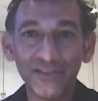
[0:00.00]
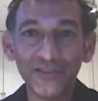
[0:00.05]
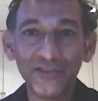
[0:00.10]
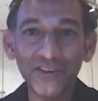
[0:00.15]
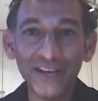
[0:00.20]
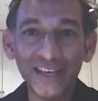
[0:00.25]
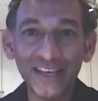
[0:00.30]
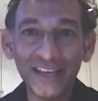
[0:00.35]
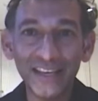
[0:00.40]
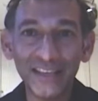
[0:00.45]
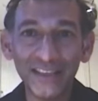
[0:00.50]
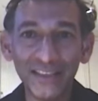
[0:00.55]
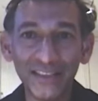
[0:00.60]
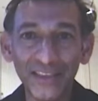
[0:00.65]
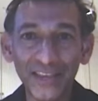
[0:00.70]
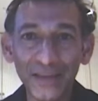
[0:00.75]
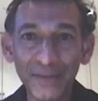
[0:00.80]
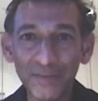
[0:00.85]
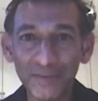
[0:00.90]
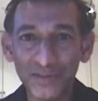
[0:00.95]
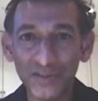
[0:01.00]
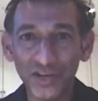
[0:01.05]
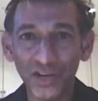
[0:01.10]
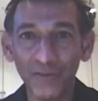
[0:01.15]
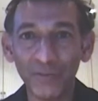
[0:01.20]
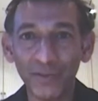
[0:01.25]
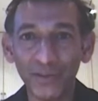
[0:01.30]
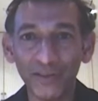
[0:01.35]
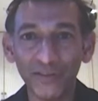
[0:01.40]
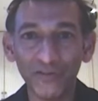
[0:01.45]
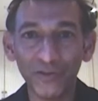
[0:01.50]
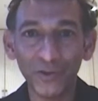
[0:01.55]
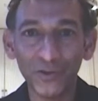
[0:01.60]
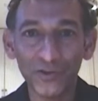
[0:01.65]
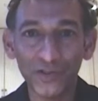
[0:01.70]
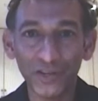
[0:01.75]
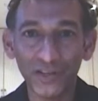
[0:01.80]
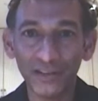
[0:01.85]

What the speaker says: three key themes shaping the future.